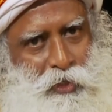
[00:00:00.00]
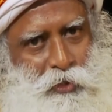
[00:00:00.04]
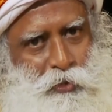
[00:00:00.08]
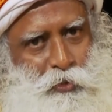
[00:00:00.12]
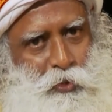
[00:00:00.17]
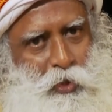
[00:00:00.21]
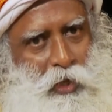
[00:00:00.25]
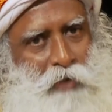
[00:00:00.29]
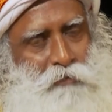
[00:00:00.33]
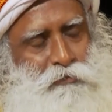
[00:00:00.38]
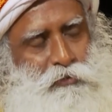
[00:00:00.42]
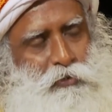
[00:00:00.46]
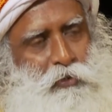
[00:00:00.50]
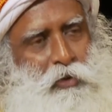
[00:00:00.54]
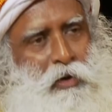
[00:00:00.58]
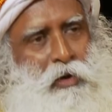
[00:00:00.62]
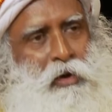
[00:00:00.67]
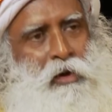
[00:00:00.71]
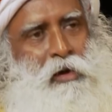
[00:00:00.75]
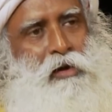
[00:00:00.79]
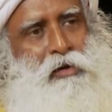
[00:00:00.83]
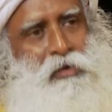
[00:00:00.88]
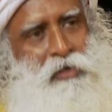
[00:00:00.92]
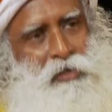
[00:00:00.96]
You have to
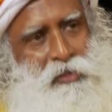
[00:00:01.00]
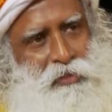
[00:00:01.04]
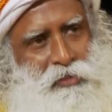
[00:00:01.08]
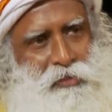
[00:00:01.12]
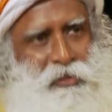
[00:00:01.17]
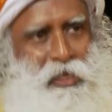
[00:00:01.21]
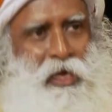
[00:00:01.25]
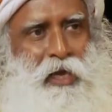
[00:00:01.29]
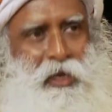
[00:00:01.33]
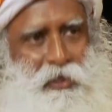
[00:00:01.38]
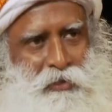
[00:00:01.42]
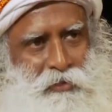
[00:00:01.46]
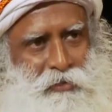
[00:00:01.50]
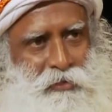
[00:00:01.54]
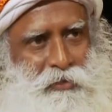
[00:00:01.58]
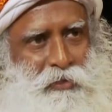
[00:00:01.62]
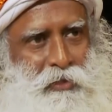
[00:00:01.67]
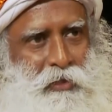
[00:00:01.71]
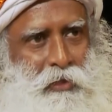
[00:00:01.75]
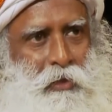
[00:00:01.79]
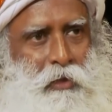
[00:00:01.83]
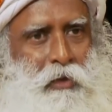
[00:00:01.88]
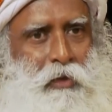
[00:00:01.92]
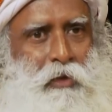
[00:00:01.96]
harness that
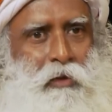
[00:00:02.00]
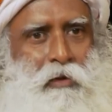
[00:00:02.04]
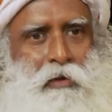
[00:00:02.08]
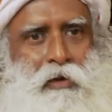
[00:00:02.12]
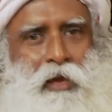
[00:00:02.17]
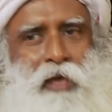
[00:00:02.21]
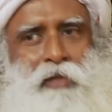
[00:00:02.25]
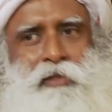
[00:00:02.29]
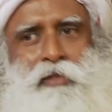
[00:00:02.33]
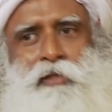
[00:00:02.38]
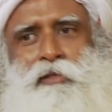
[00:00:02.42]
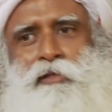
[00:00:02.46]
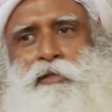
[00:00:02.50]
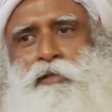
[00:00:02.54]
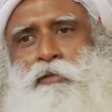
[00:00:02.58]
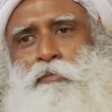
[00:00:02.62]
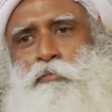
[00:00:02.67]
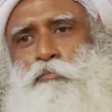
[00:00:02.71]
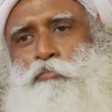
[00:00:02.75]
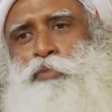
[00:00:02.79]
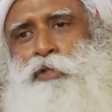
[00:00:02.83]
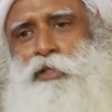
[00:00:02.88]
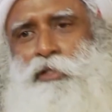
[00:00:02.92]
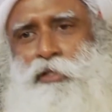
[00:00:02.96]
rather
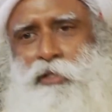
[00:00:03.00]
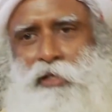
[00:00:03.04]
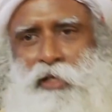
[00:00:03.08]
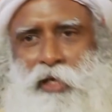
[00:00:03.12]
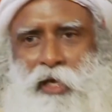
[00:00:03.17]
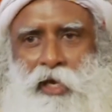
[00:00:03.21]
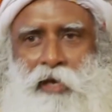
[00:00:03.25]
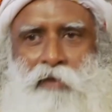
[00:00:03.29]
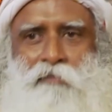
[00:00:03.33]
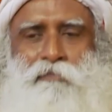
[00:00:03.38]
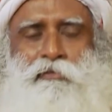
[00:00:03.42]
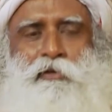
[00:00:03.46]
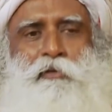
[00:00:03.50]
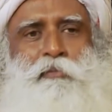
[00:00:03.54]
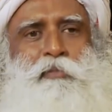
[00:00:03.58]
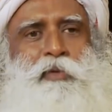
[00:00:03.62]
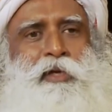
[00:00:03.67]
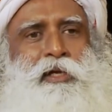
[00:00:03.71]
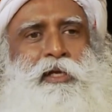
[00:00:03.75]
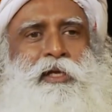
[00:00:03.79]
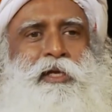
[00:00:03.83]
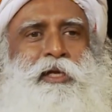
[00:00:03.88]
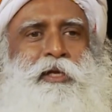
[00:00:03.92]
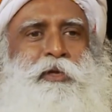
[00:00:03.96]
than beating
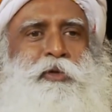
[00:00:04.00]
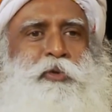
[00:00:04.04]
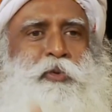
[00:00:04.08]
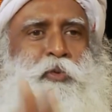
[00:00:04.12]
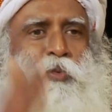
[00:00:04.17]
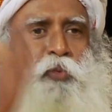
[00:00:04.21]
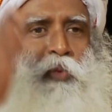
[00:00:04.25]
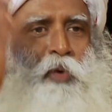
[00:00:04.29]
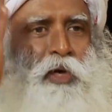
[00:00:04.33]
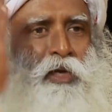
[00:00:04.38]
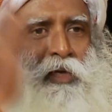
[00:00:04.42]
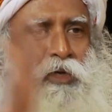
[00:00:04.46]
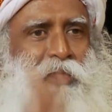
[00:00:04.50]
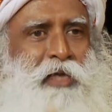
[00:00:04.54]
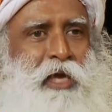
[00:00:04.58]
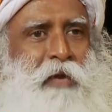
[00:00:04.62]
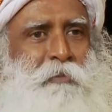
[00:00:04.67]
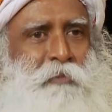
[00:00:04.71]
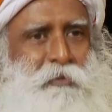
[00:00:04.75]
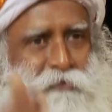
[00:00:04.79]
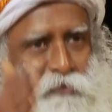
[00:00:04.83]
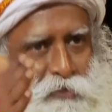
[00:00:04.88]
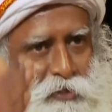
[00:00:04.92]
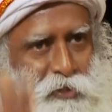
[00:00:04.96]
everybody into one
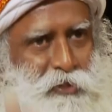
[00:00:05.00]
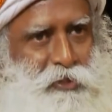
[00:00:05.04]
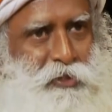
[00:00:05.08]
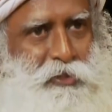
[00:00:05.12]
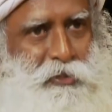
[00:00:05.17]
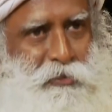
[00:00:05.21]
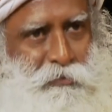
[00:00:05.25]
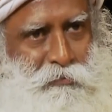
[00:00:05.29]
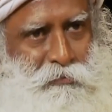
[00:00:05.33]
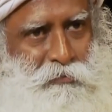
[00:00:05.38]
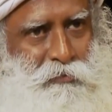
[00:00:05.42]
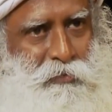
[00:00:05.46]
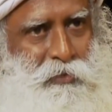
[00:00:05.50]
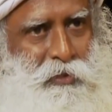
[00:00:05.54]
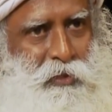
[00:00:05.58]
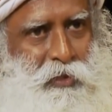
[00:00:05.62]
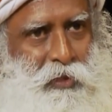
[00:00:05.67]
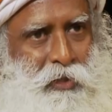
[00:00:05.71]
type of system.